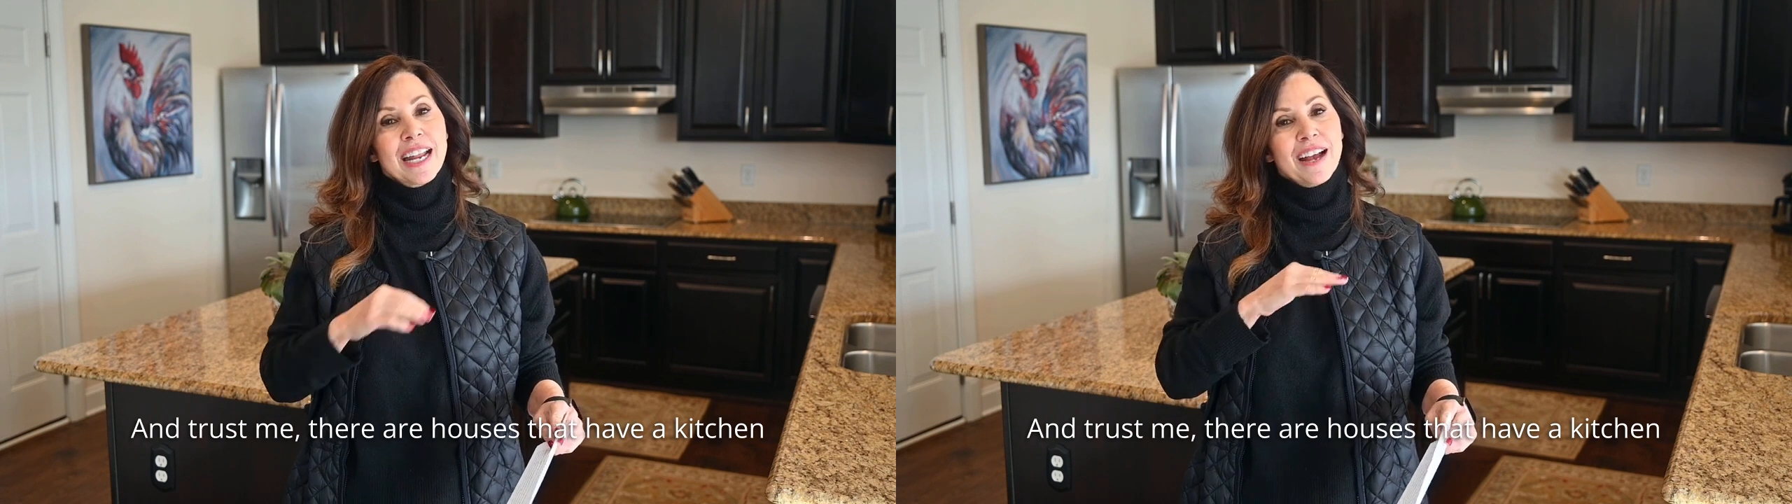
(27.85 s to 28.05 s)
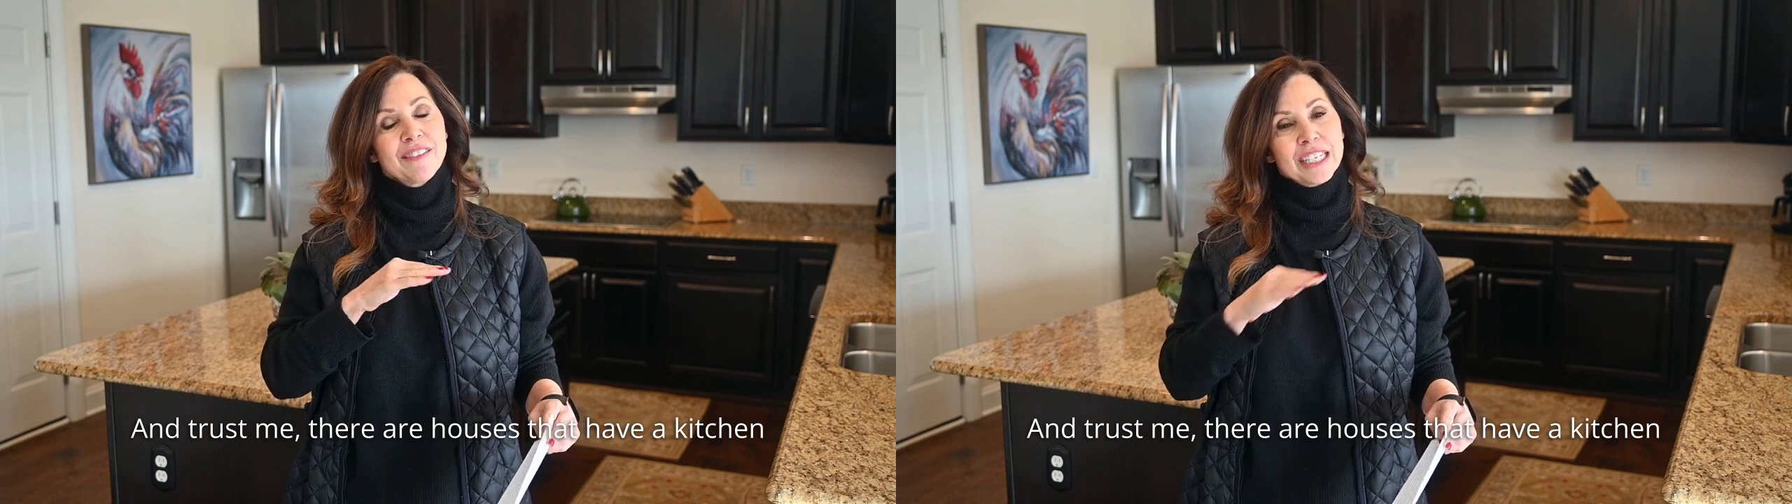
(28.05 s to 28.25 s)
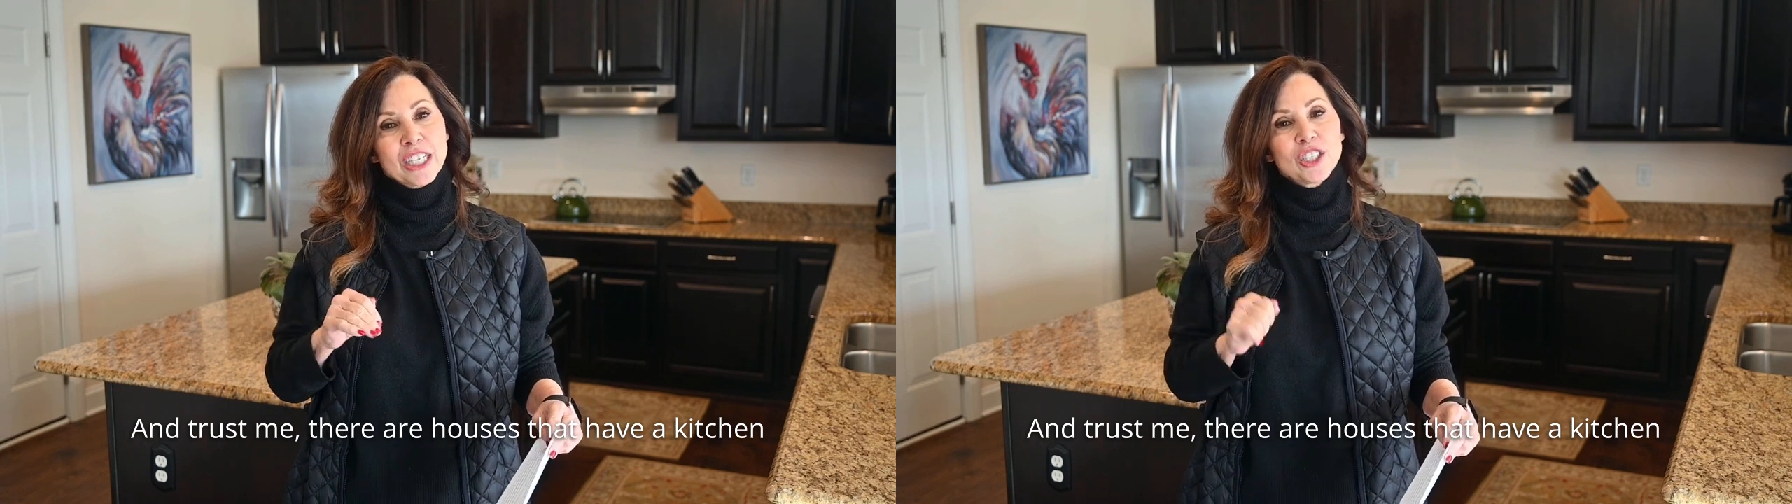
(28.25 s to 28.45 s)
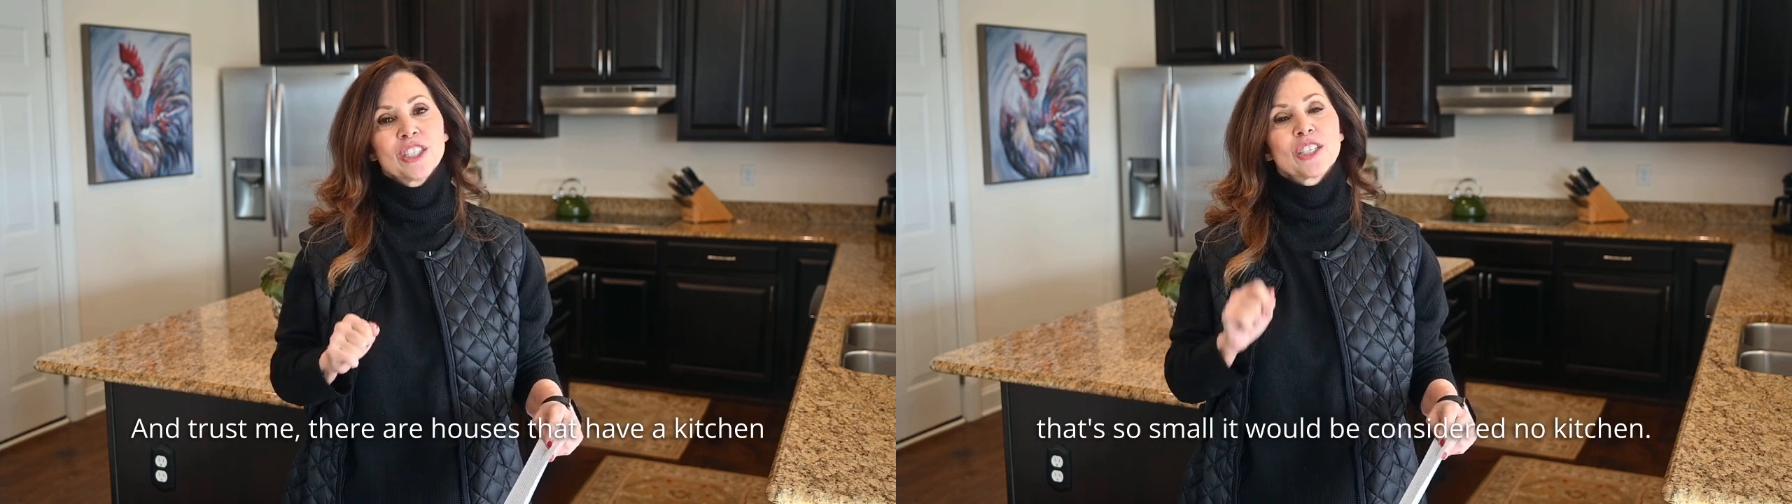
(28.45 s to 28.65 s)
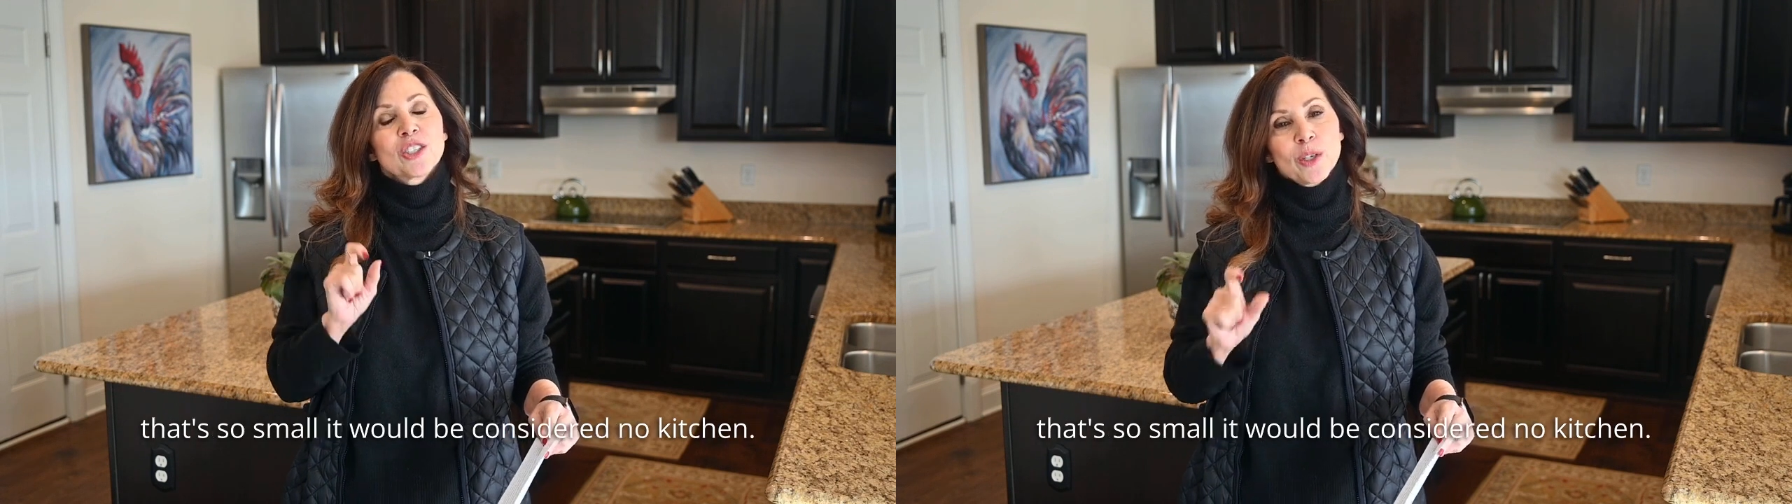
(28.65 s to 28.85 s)
have a kitchen
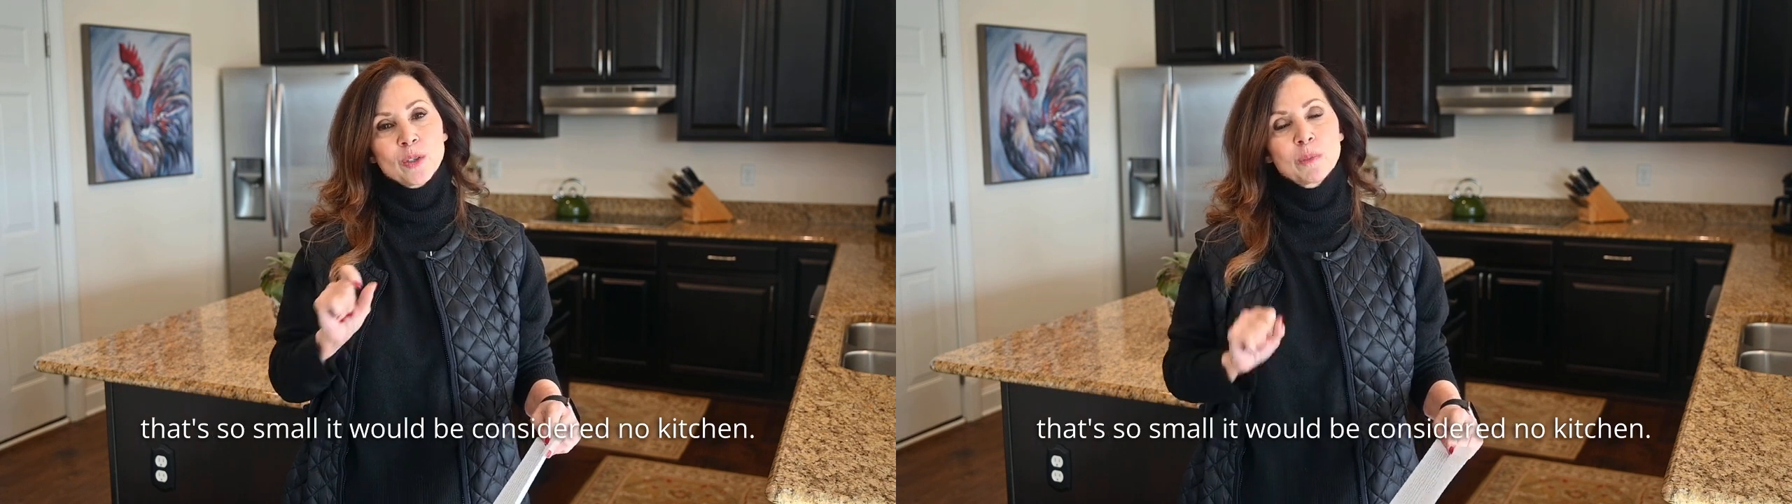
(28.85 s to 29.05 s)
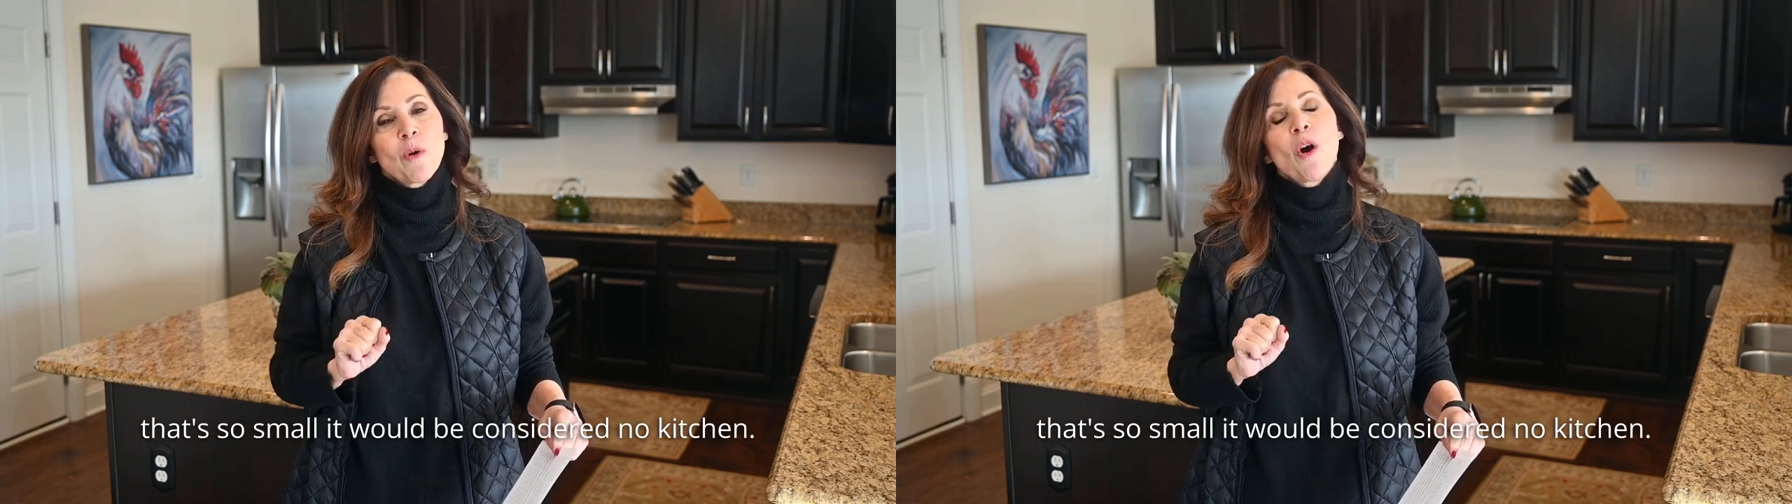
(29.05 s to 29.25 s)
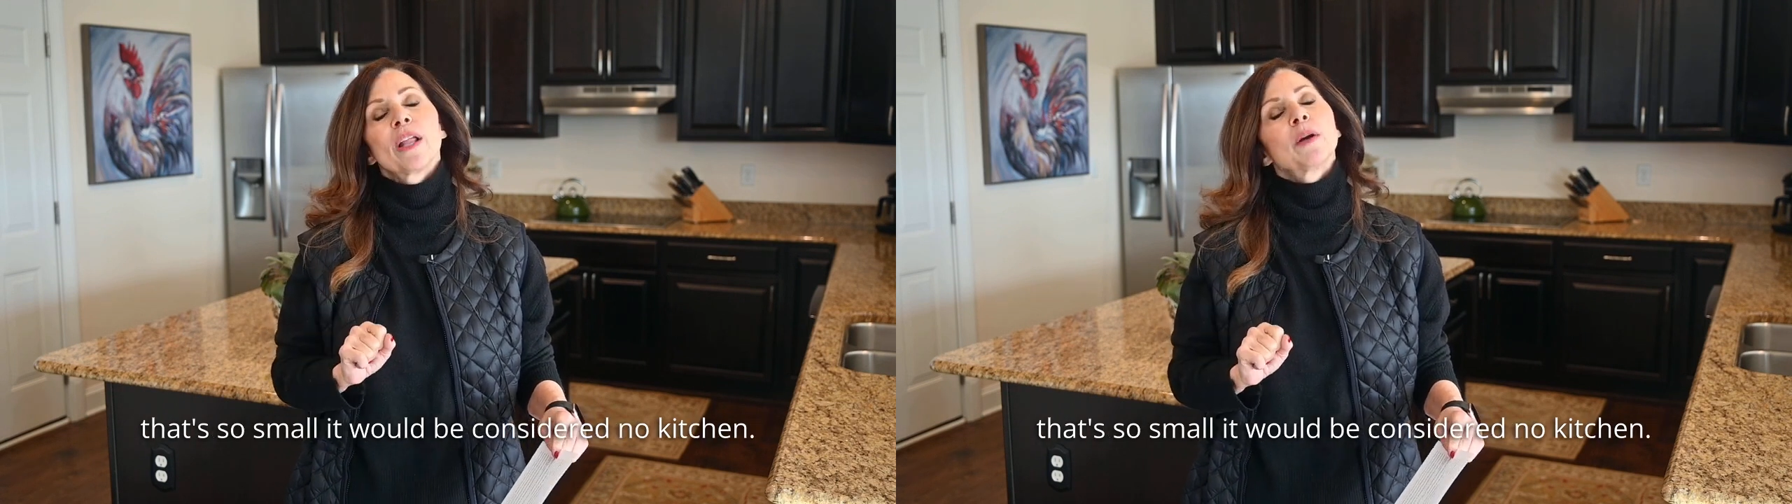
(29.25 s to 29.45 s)
that's so small